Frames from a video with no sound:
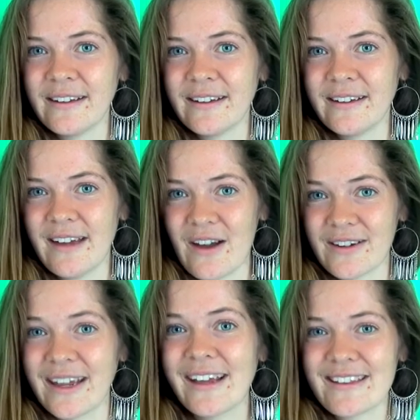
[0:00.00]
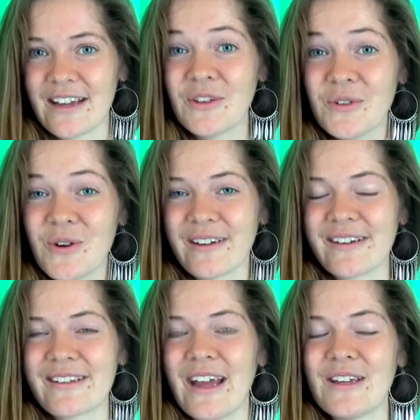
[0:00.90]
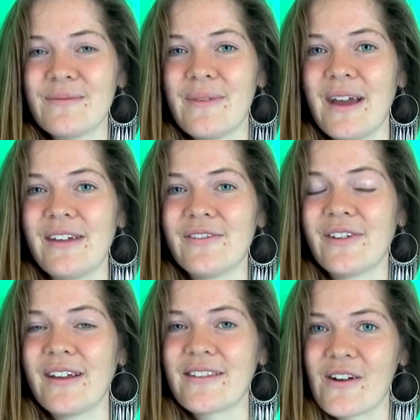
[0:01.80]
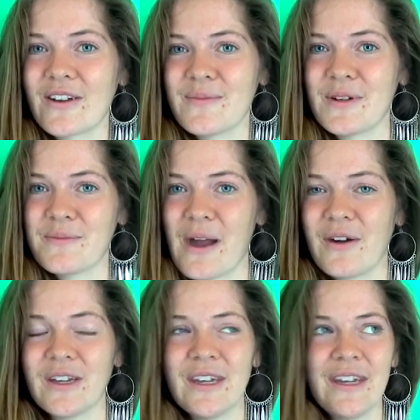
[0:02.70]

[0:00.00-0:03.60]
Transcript: Nowadays I do understand my friend's argument about,